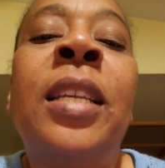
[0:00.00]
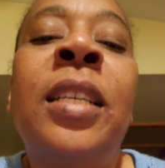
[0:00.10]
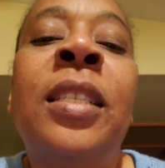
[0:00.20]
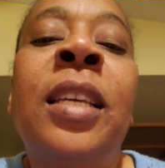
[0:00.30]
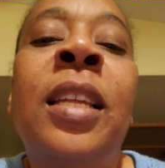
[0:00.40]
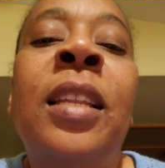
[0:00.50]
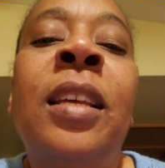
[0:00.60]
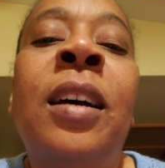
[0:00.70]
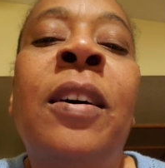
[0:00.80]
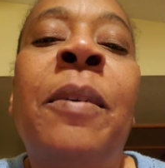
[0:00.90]
doesn't
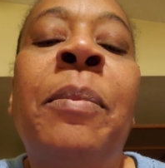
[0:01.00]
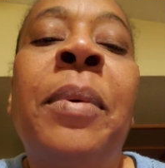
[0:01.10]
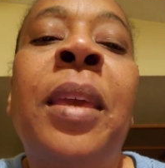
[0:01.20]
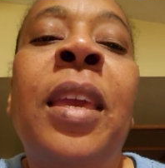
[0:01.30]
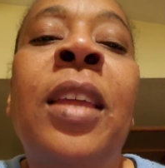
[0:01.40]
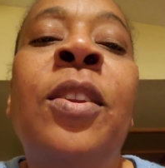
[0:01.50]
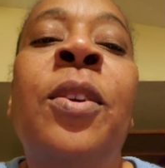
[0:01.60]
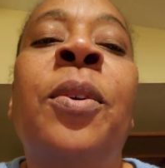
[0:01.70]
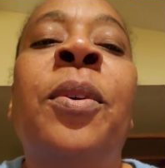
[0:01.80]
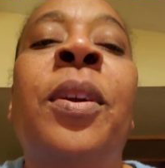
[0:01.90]

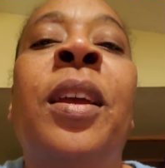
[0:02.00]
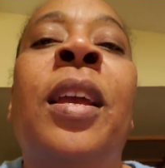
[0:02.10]
hinder